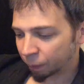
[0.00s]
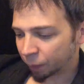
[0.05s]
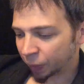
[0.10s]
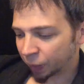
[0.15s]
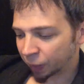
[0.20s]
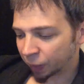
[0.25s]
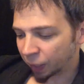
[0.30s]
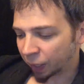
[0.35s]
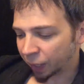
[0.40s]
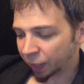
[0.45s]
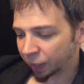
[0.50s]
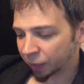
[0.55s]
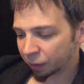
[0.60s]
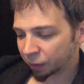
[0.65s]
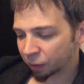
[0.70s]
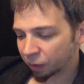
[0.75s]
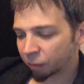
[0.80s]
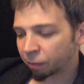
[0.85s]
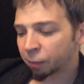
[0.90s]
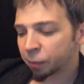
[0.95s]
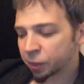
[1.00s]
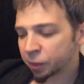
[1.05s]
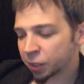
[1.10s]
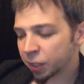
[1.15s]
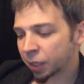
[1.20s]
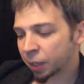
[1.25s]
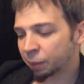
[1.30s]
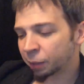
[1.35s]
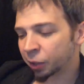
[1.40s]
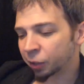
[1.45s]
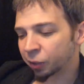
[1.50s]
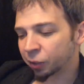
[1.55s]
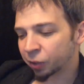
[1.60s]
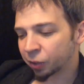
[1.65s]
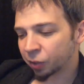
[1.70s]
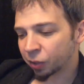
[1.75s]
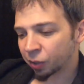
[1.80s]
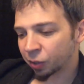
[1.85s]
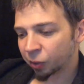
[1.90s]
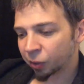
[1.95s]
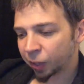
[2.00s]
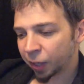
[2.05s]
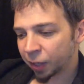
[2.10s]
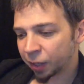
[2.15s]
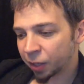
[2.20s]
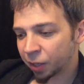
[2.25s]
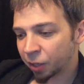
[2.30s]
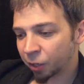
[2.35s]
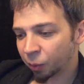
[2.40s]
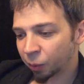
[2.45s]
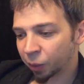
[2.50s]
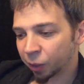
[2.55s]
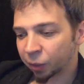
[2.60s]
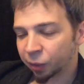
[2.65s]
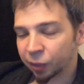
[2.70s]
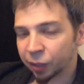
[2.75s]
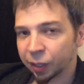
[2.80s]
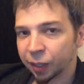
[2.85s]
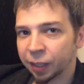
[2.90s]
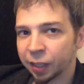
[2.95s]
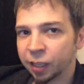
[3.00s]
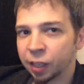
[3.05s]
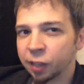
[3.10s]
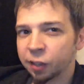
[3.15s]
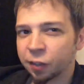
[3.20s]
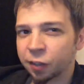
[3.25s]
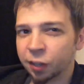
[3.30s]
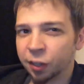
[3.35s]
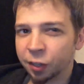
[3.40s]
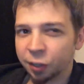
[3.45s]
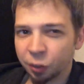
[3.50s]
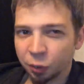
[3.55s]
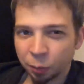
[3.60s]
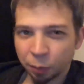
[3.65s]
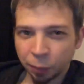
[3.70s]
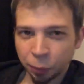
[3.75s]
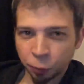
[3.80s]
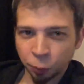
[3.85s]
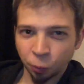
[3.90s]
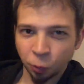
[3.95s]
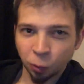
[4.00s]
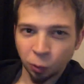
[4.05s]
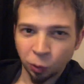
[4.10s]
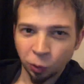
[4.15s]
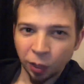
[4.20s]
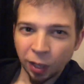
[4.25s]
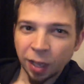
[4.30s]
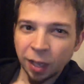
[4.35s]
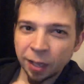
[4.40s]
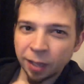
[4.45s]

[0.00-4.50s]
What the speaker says: But like the first thing I'm gonna look at here, we're gonna look at Doom Patrol.